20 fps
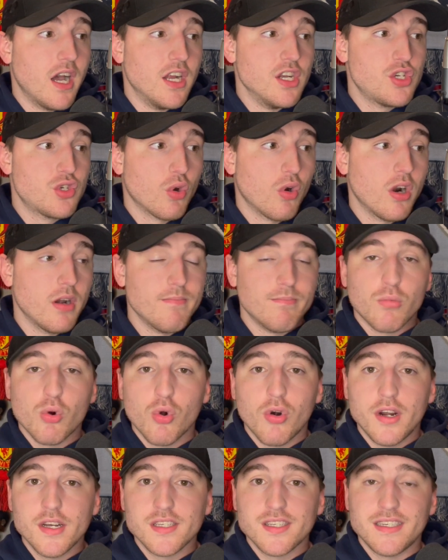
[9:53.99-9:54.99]
Jordan
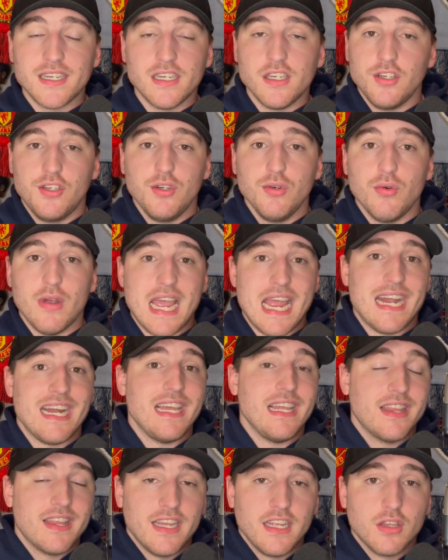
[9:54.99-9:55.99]
Morris didn't do
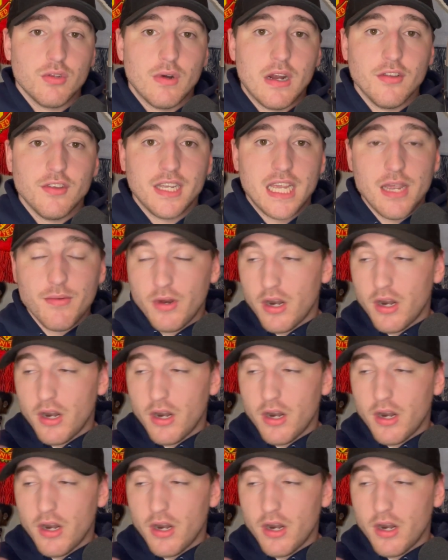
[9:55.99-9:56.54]
anything throughout the game.